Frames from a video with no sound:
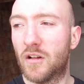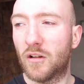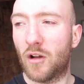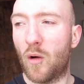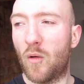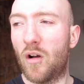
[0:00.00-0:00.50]

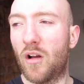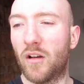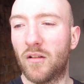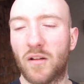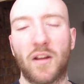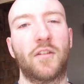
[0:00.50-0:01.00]
go
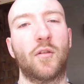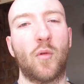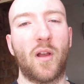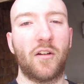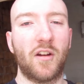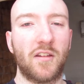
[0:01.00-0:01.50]
on as the
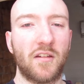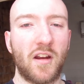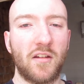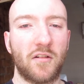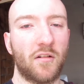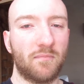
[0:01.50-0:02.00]
weather gets
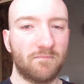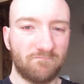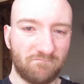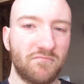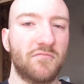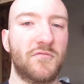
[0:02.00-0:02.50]
nicer.
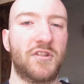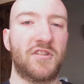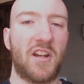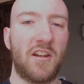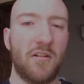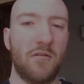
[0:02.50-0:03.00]
So
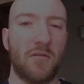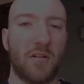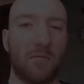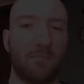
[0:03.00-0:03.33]
stay tuned.